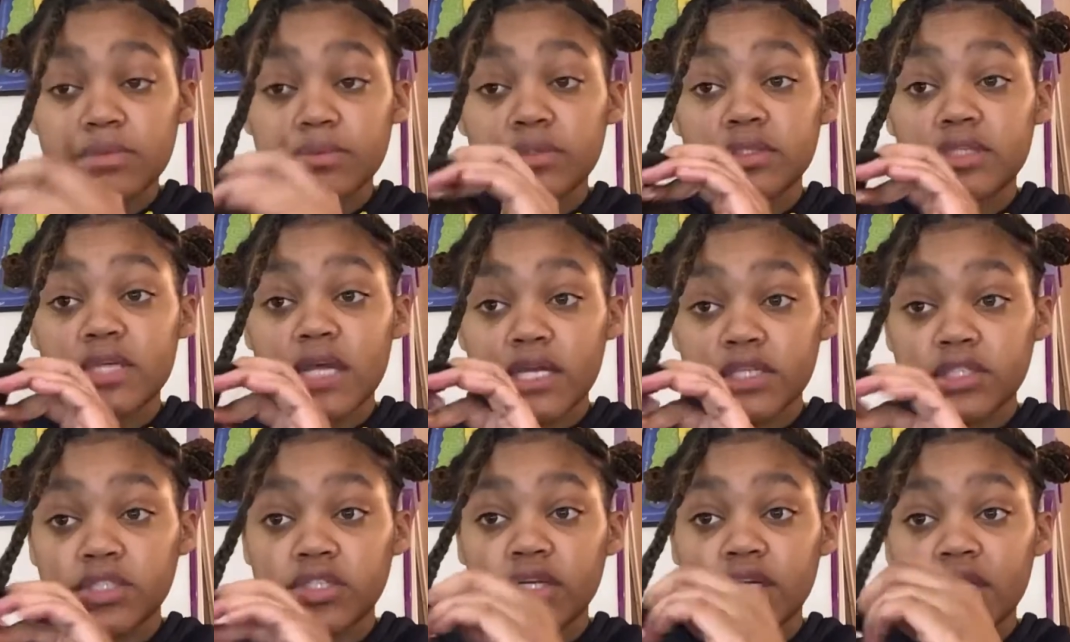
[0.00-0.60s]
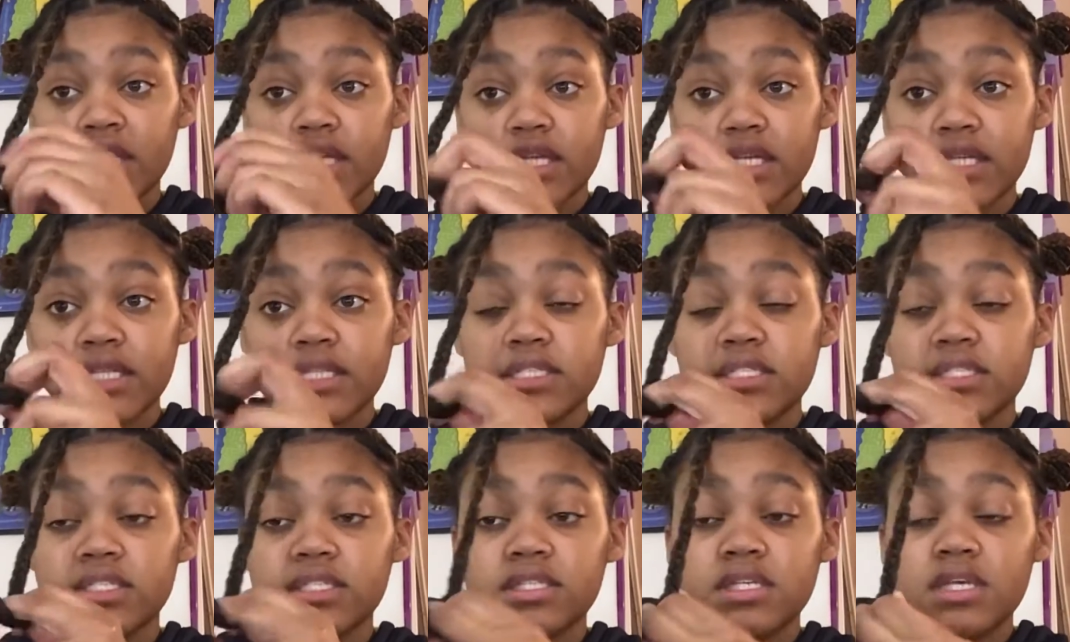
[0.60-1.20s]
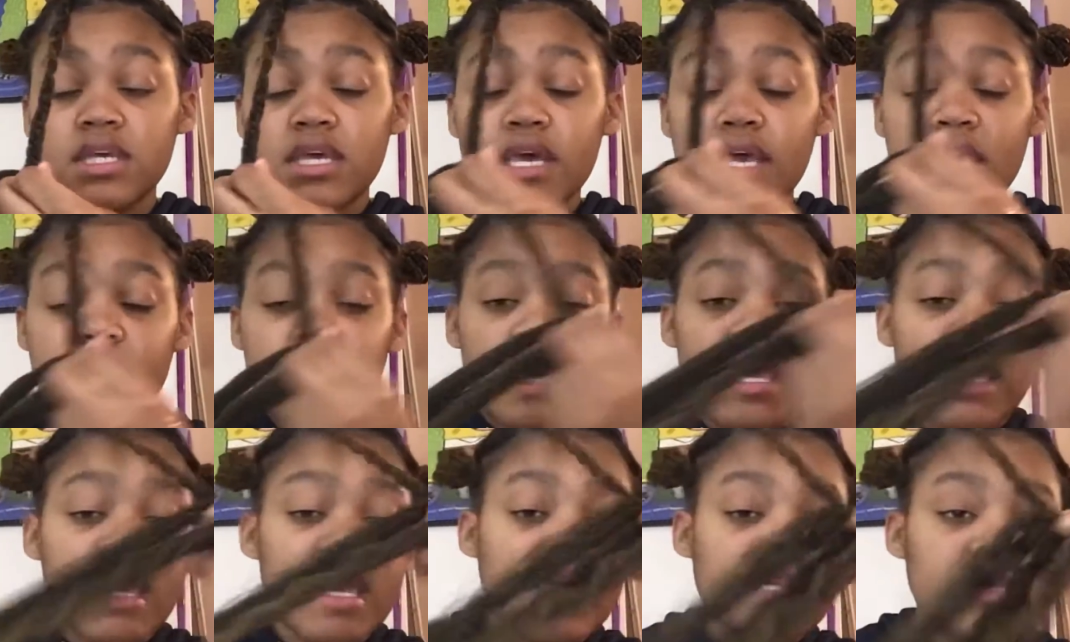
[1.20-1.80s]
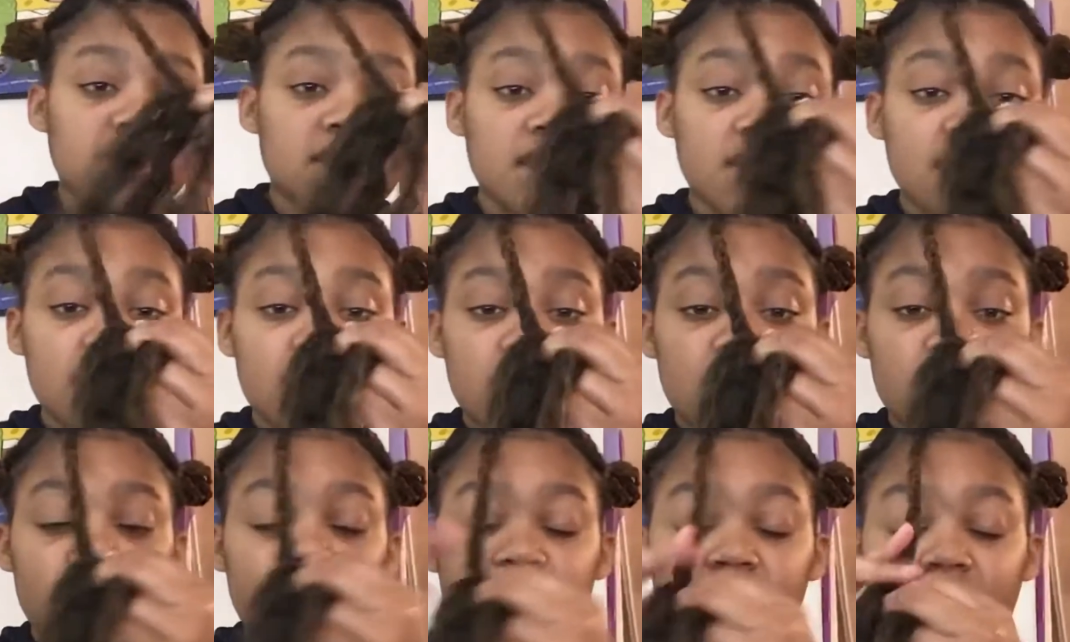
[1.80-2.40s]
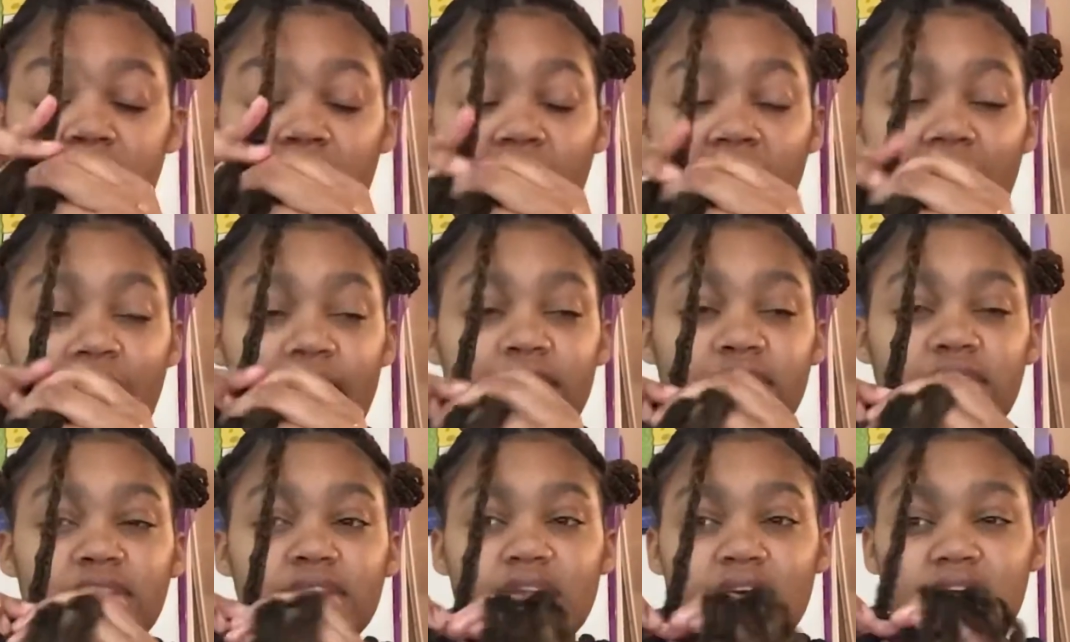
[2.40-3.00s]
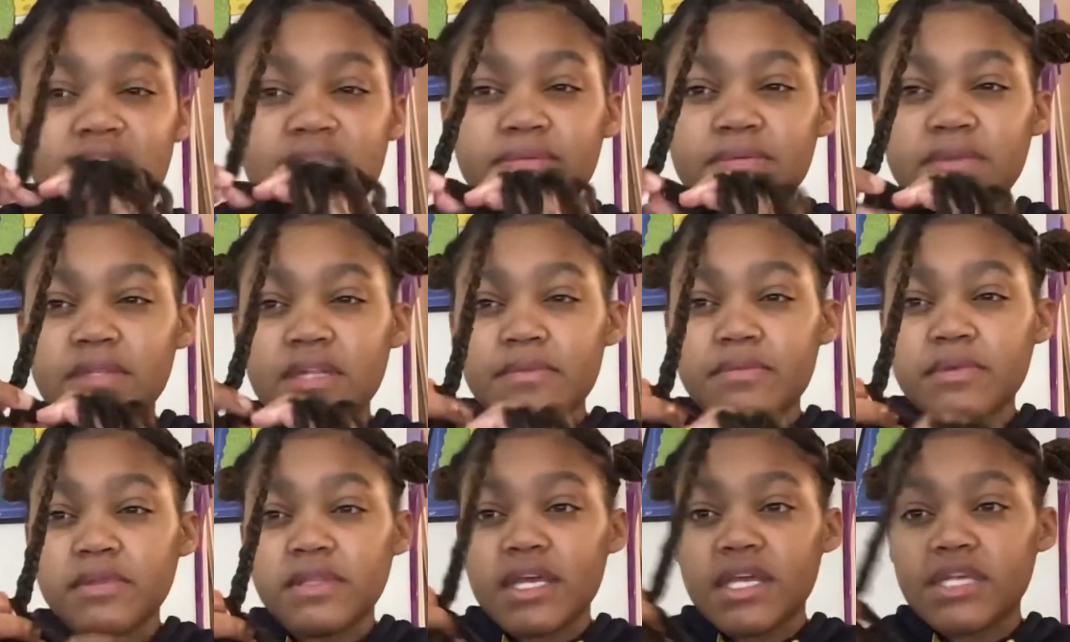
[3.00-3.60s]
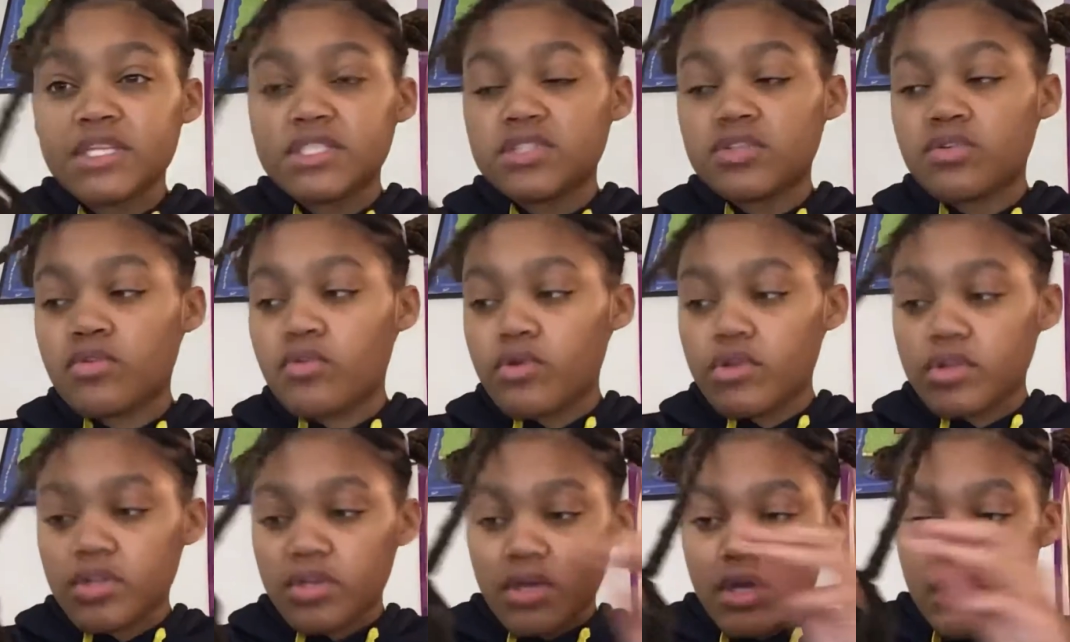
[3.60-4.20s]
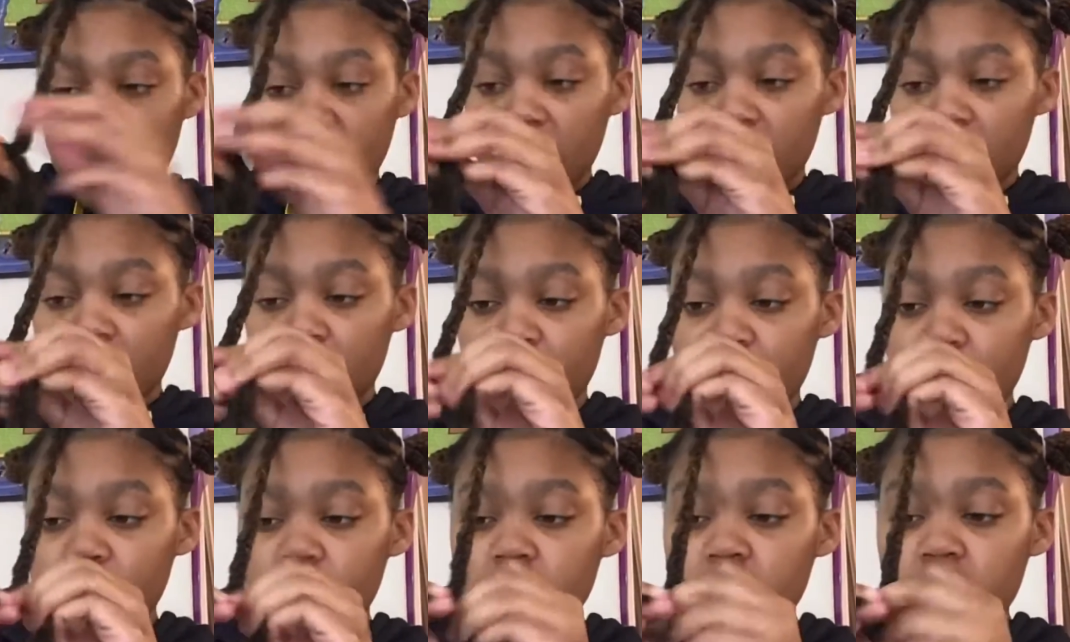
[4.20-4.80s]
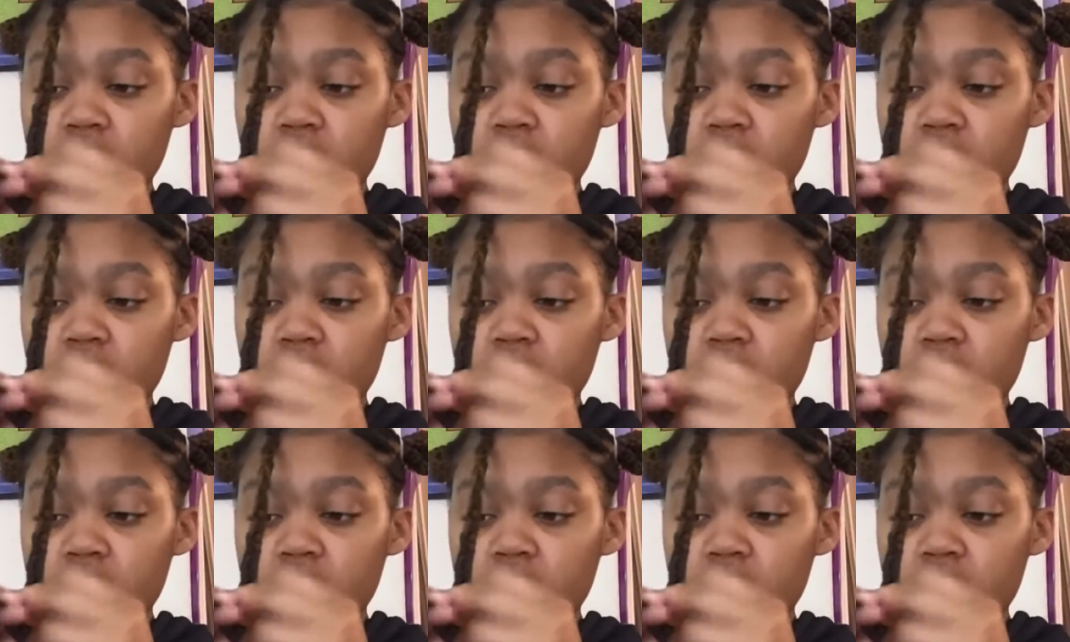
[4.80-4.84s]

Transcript: Protect your ends and to have less manipulation on your hair